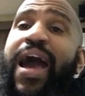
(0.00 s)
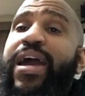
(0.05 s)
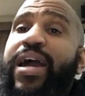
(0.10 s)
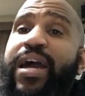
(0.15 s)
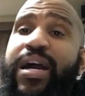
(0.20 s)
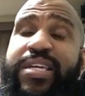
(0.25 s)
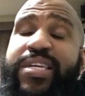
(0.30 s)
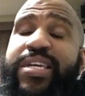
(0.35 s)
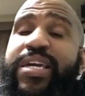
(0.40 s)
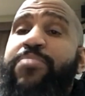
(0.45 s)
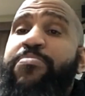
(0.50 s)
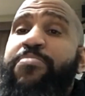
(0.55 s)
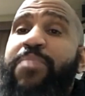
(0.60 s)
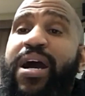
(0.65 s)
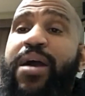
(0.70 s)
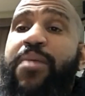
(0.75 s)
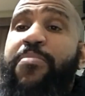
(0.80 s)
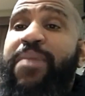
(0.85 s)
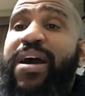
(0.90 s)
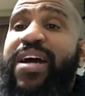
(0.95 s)
Again,
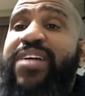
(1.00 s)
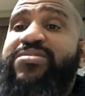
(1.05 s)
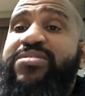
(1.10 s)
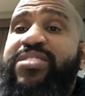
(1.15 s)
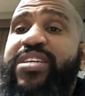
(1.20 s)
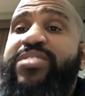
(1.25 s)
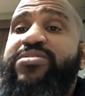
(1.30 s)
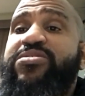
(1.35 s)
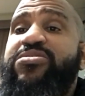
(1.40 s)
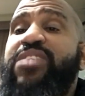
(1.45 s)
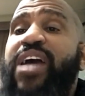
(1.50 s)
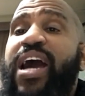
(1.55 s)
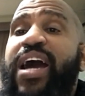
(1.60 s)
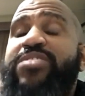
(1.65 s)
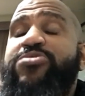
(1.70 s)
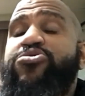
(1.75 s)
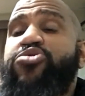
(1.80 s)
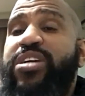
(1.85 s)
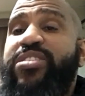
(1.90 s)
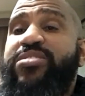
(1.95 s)
my stance is I
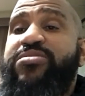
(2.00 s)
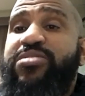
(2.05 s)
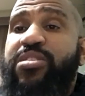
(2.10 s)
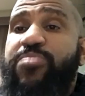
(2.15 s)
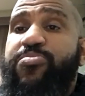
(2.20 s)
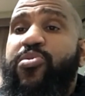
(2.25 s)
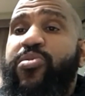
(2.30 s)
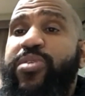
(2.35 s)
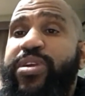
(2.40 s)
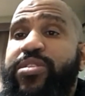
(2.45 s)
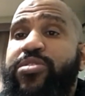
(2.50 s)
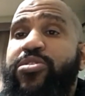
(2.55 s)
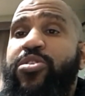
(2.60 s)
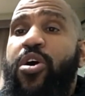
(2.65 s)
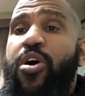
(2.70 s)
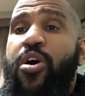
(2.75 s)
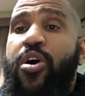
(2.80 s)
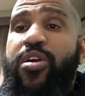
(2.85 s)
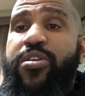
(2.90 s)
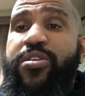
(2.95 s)
try to separate the
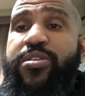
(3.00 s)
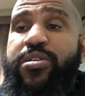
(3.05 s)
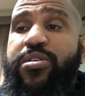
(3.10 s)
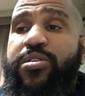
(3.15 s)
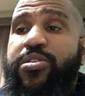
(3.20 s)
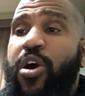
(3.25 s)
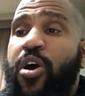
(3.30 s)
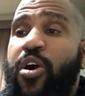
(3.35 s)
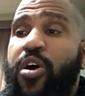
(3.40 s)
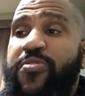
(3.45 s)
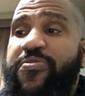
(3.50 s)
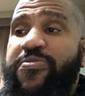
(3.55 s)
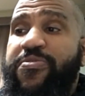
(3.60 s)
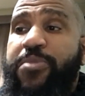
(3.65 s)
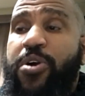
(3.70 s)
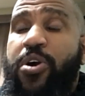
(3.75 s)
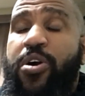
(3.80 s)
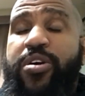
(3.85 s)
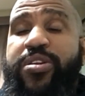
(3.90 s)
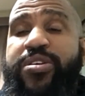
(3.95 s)
art from the
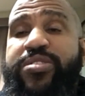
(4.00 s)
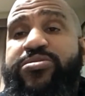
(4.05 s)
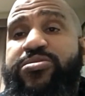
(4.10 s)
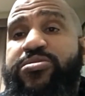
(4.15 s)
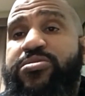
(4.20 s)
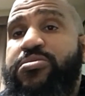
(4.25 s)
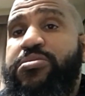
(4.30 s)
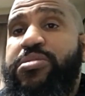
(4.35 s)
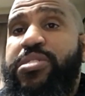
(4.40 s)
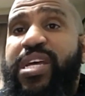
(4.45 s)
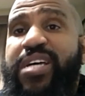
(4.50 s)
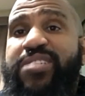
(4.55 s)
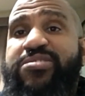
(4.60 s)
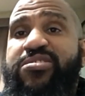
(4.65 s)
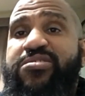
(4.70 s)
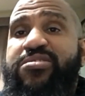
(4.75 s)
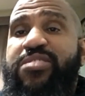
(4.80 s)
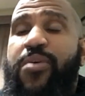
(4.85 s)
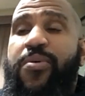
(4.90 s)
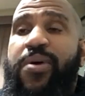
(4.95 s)
artist. That's
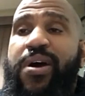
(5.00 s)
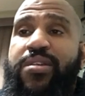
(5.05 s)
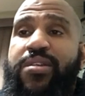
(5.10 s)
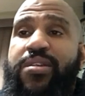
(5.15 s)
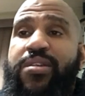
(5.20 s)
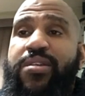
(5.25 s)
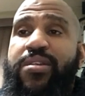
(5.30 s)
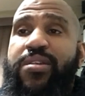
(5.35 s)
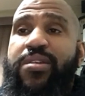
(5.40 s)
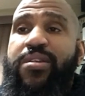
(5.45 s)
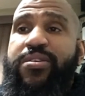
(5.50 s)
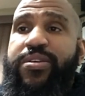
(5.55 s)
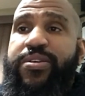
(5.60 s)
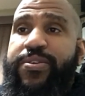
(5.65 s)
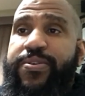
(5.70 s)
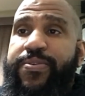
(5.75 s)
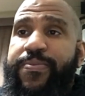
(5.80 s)
just how I look at it.